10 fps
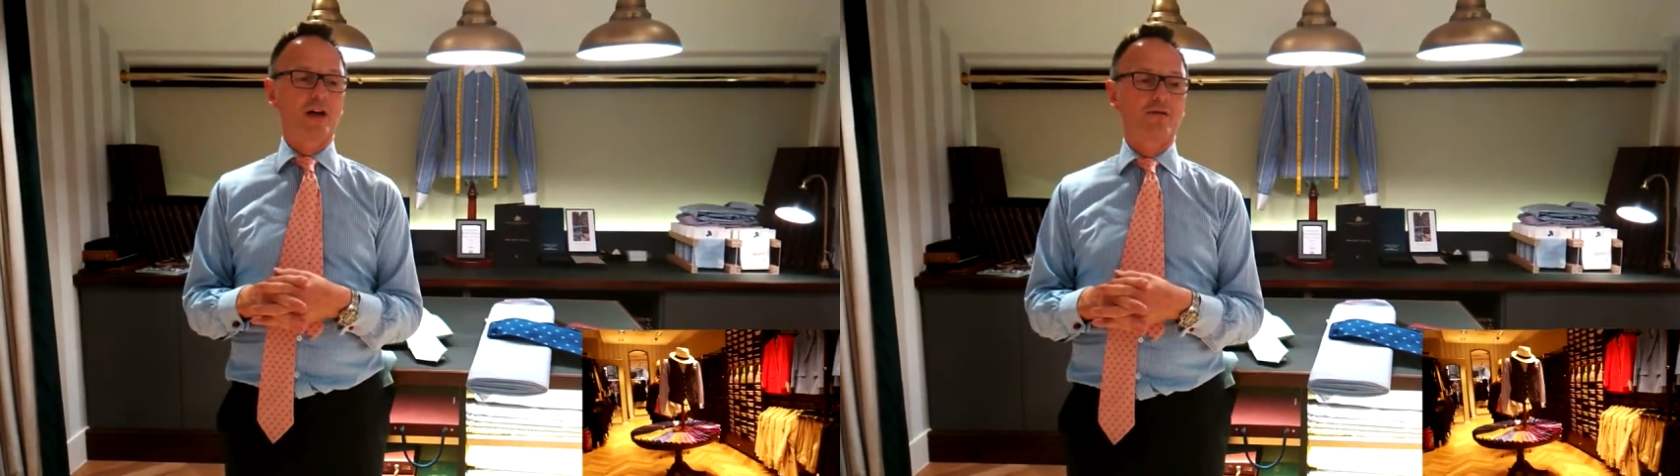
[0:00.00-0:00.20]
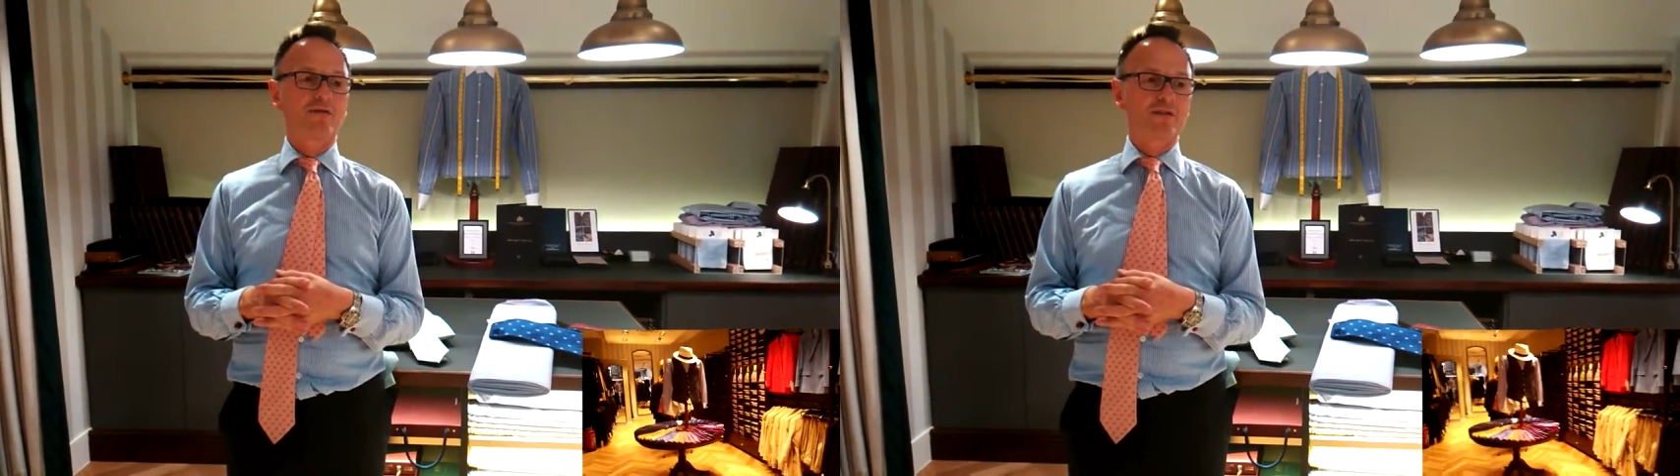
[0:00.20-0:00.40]
you
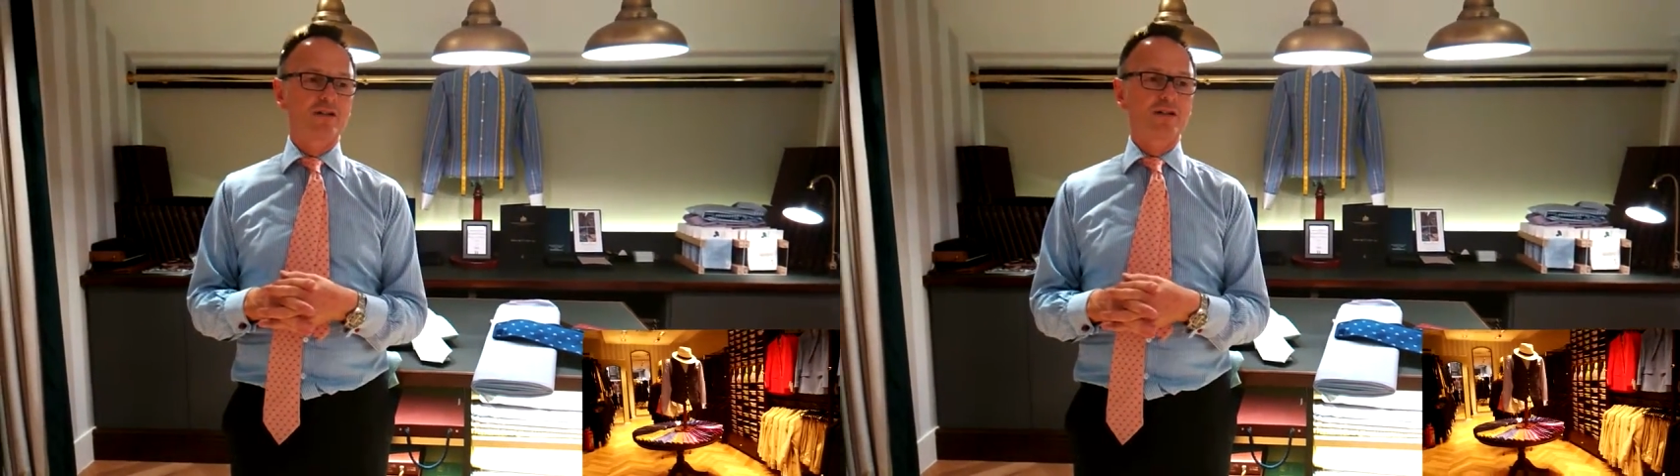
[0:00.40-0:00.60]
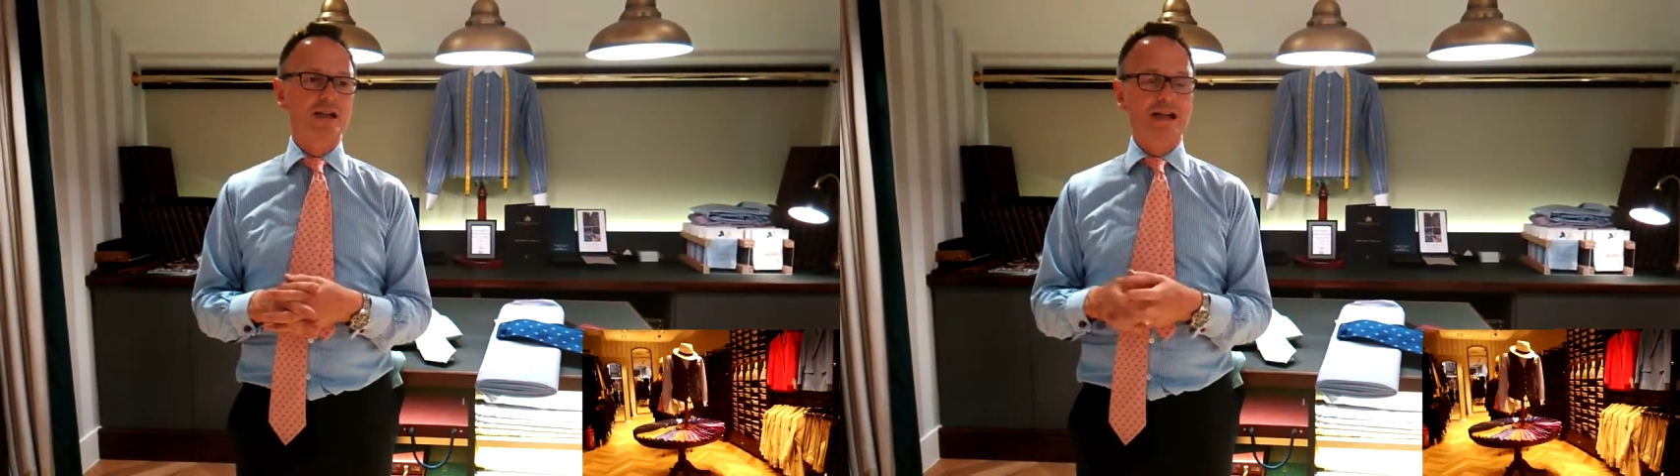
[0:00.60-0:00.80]
have a
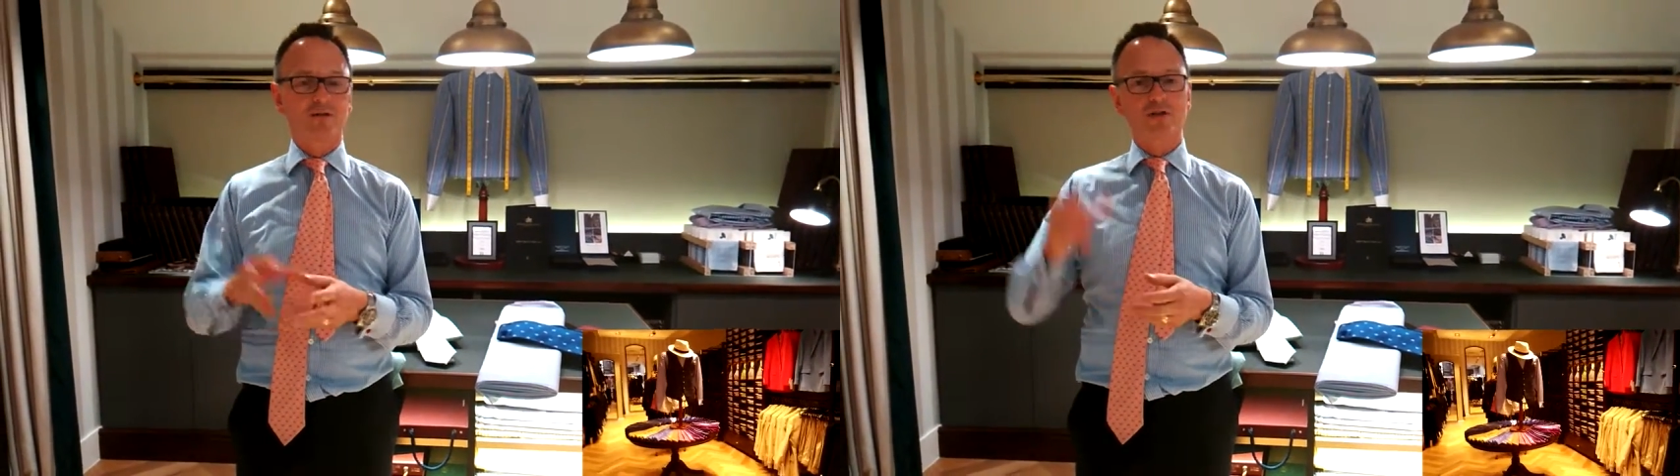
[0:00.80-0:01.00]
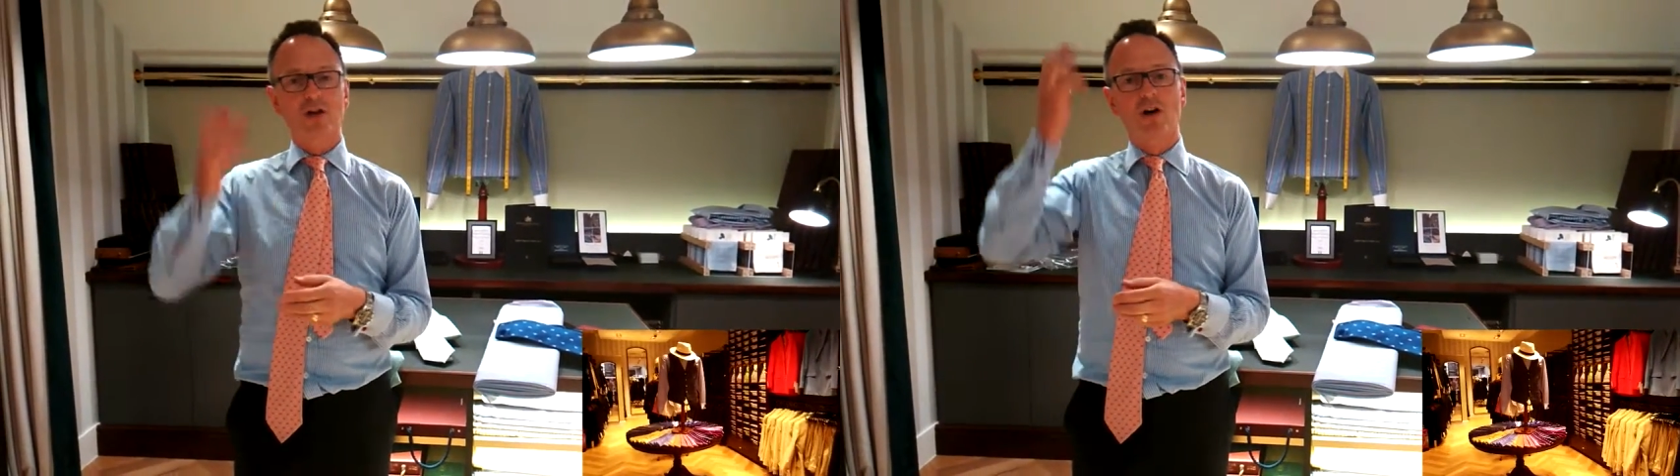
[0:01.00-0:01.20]
very
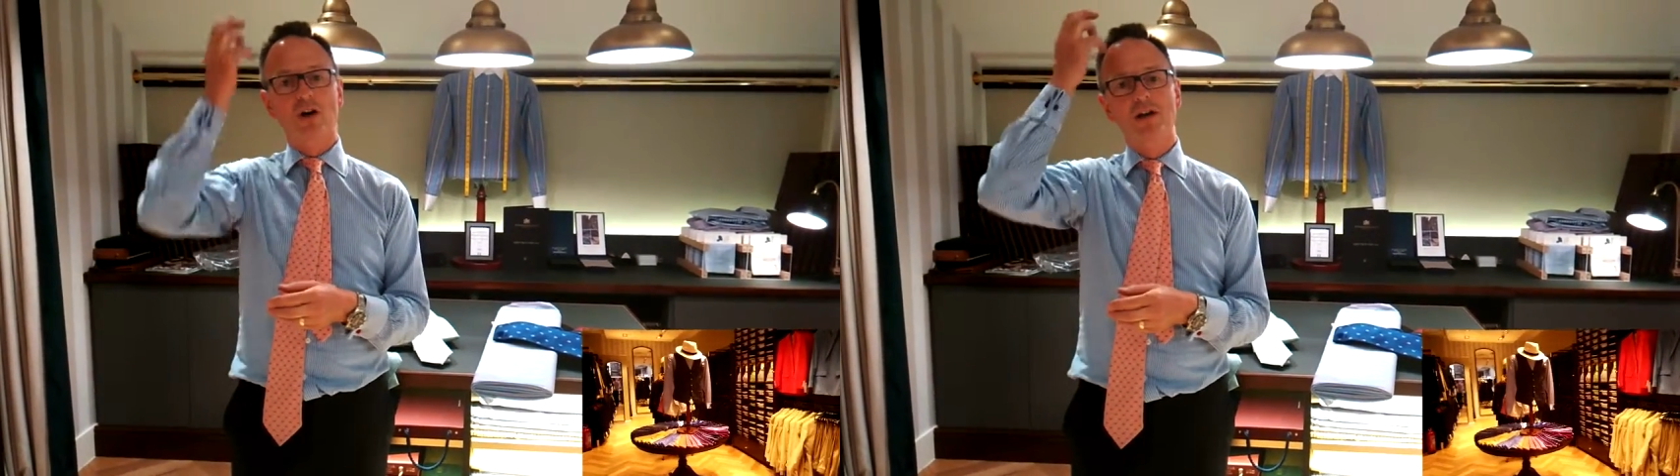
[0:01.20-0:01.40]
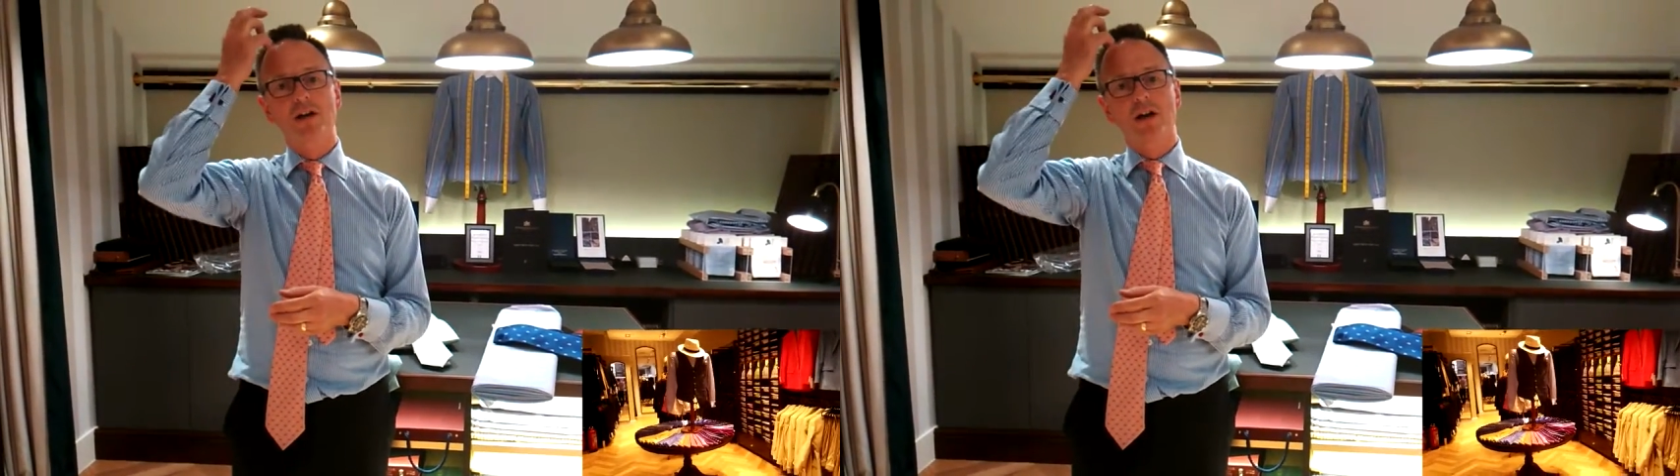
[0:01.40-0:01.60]
loud
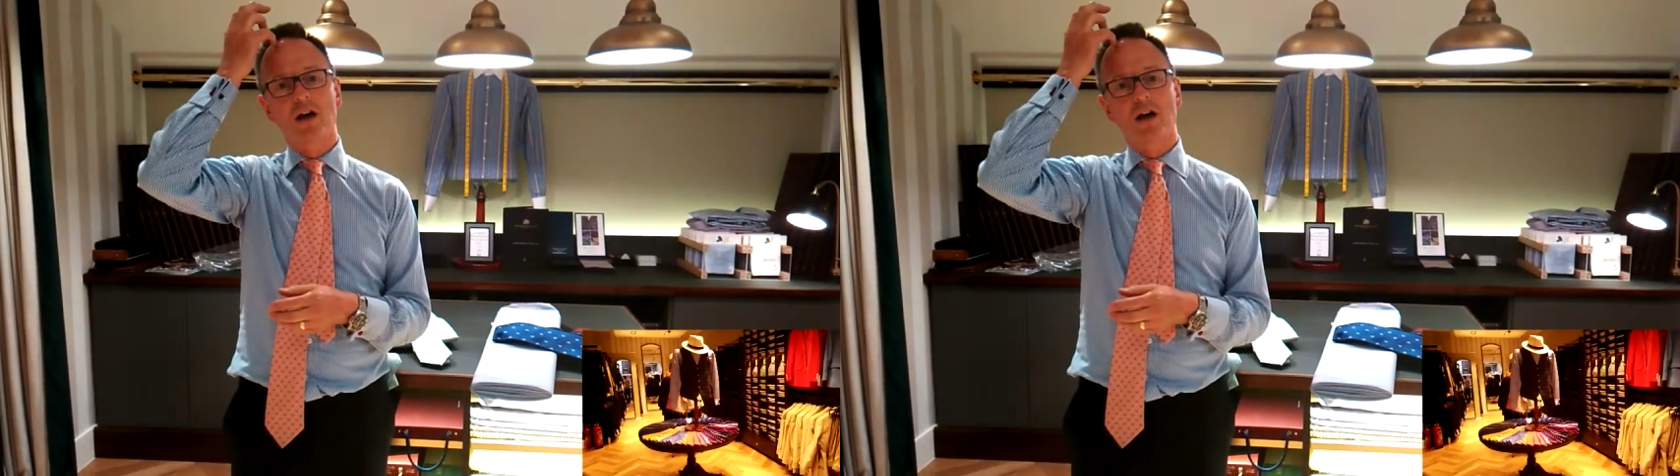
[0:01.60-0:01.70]
tie,